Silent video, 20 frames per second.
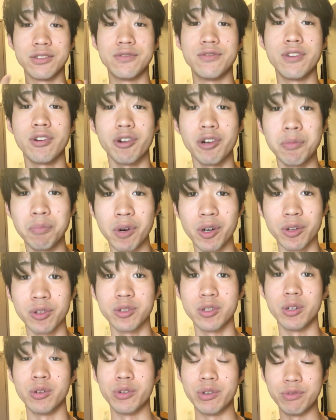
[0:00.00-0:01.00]
very
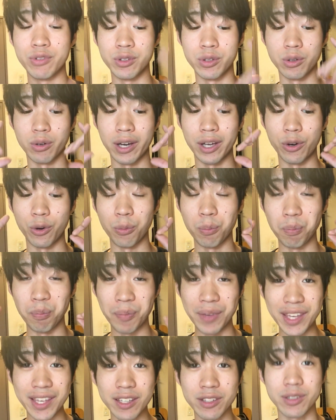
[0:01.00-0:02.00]
monotone even though I don't
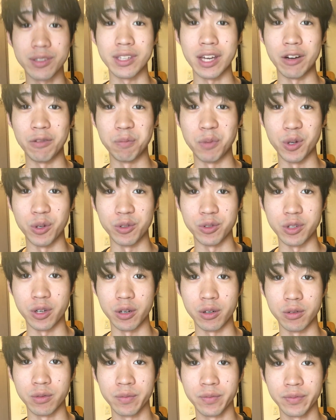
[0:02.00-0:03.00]
mean to sound
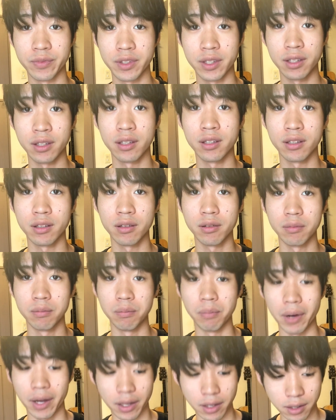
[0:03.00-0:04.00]
monotone
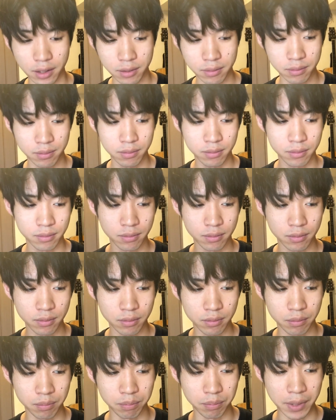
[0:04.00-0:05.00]
but
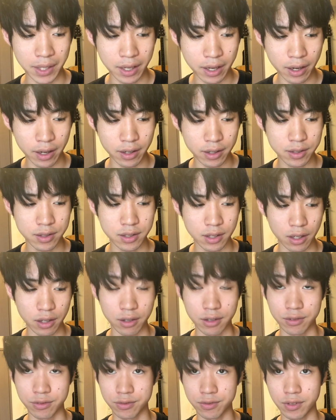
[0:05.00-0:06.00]
because
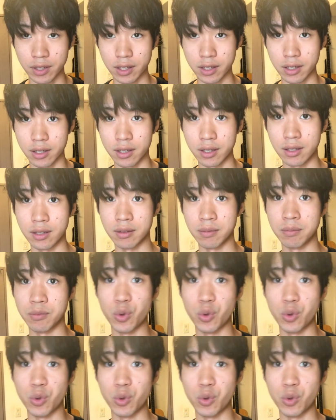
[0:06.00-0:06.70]
of um,